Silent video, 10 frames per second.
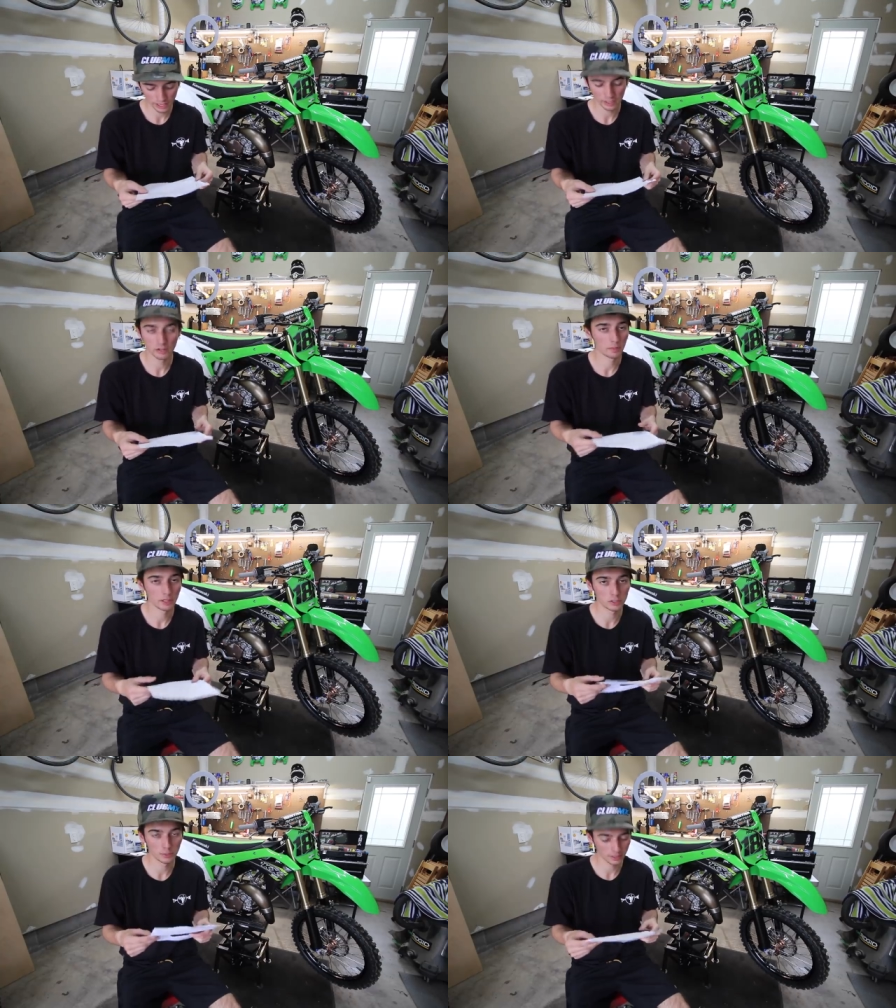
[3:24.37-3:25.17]
and it'll
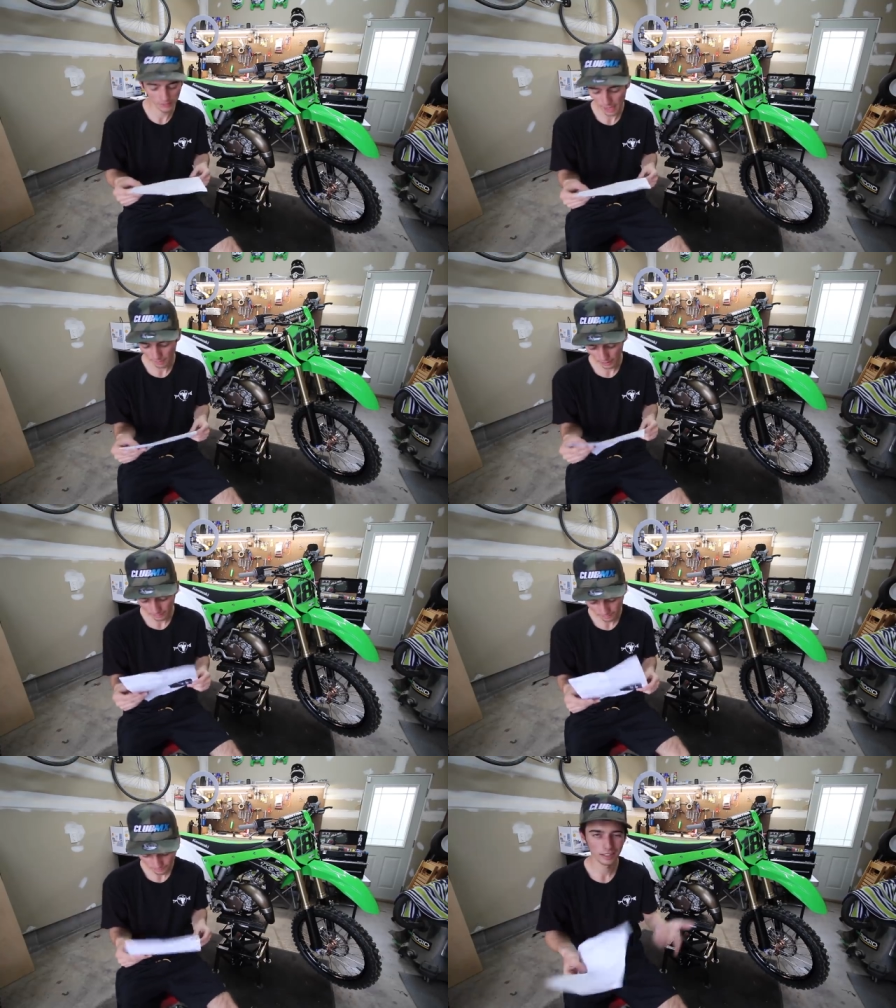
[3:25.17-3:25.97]
be super
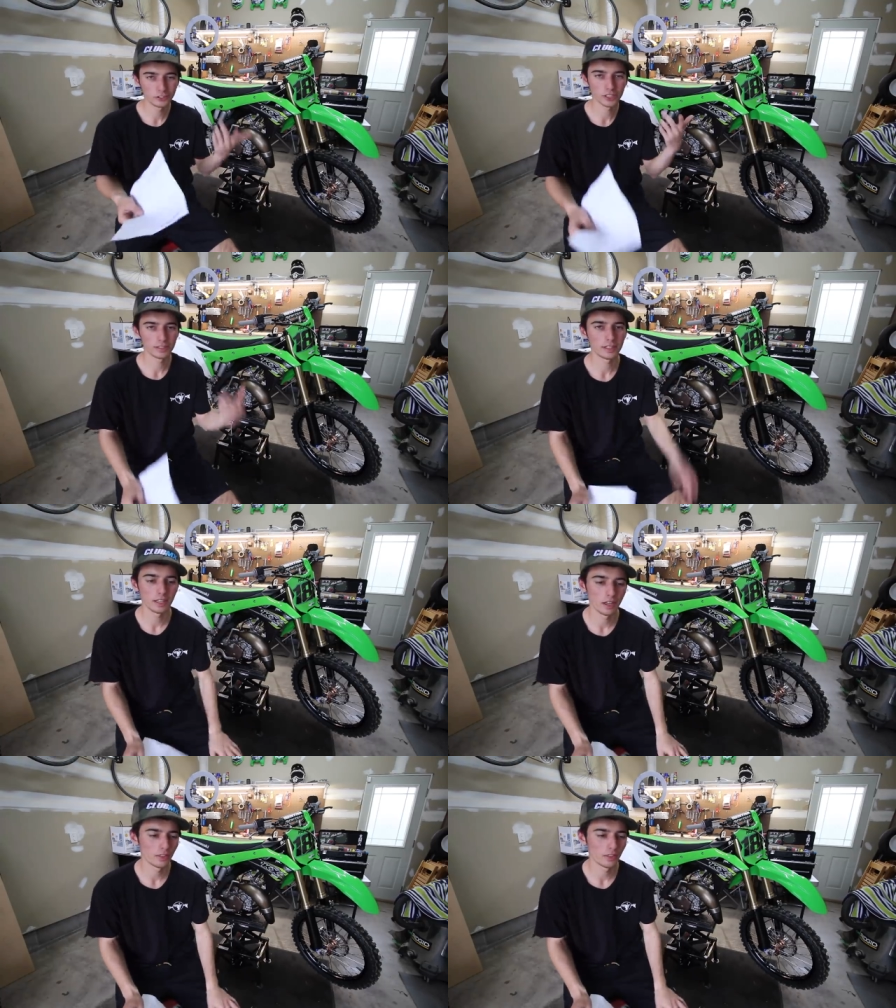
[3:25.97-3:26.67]
snappy. Then just the